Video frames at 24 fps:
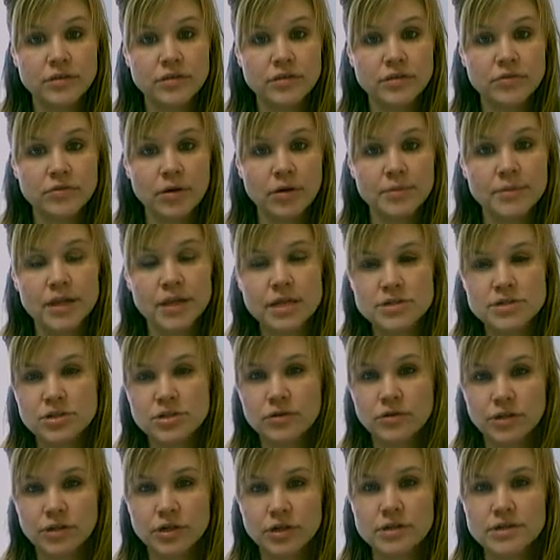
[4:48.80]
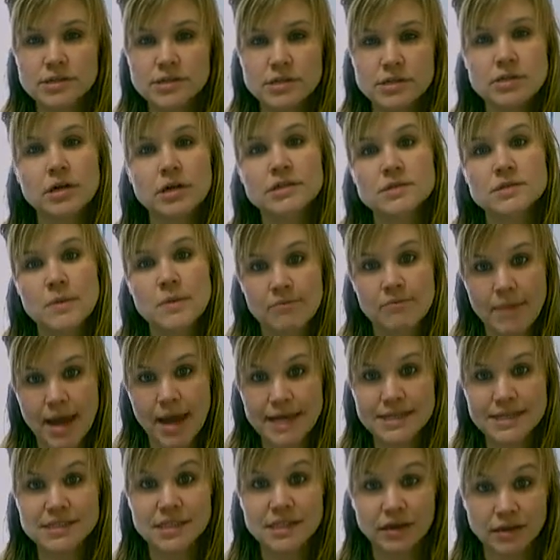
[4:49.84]
criminological theorists that talks about
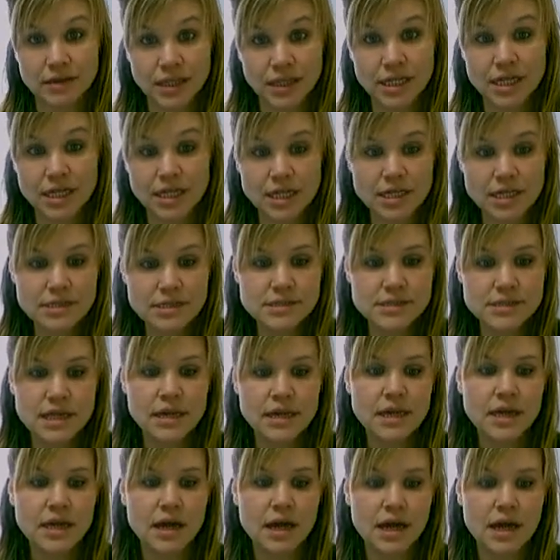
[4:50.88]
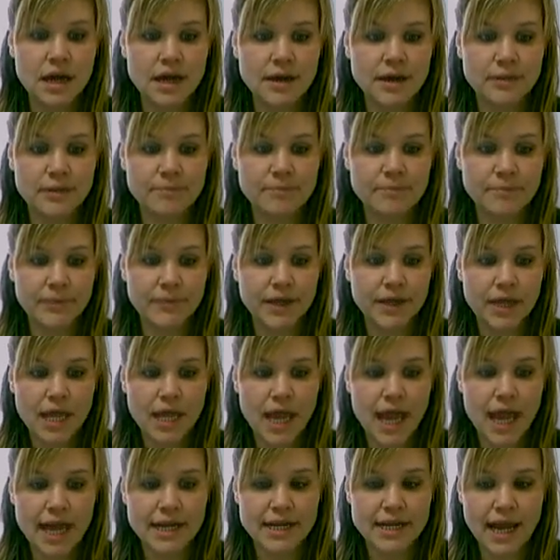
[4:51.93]
masculinities
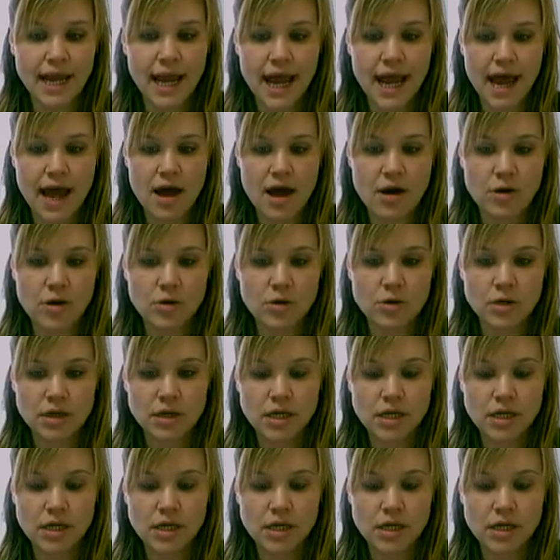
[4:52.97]
and how